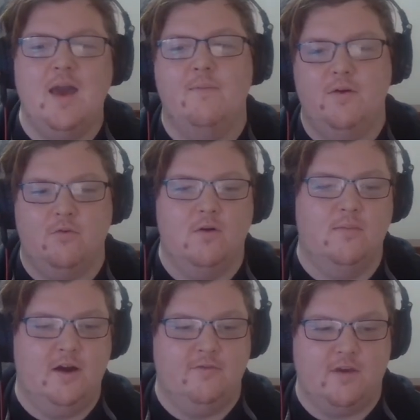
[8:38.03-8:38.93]
But
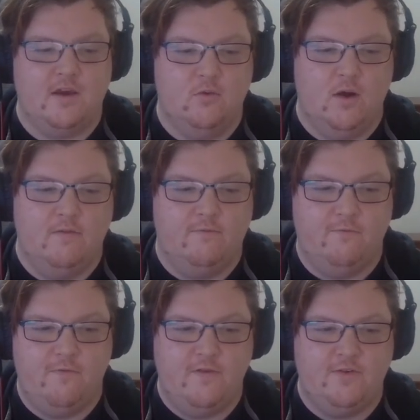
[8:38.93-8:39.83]
Romanov's like what,
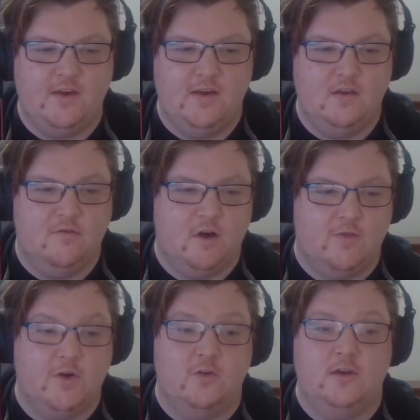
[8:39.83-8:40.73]
15? Sorry,
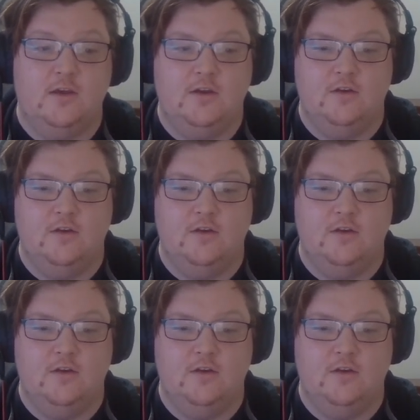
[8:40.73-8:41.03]
13.